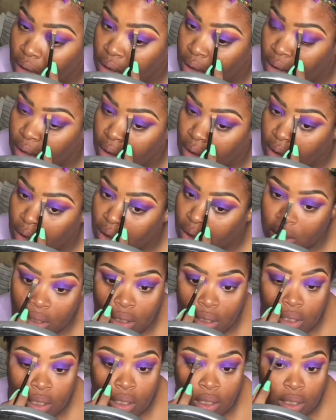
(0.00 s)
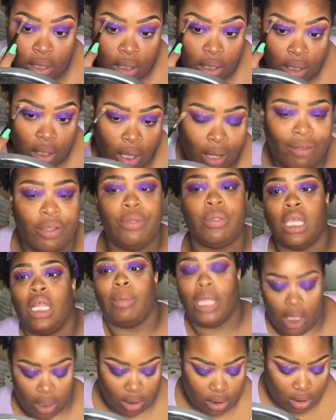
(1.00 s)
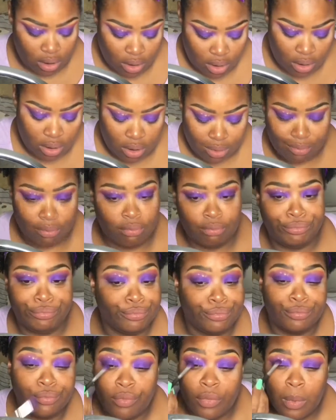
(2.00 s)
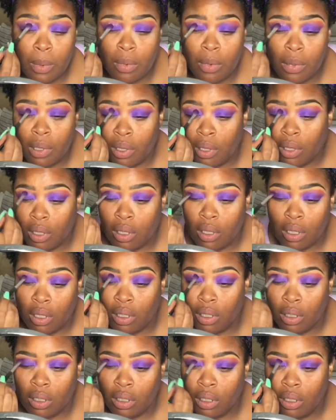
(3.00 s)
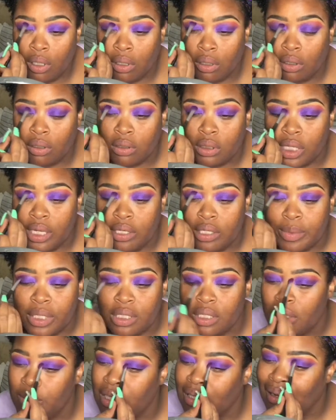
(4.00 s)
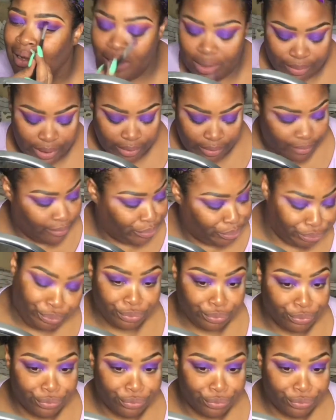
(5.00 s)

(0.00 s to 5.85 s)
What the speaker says: orange that blended too far onto my yellow, and then I'm just correcting and making sure everything looks great.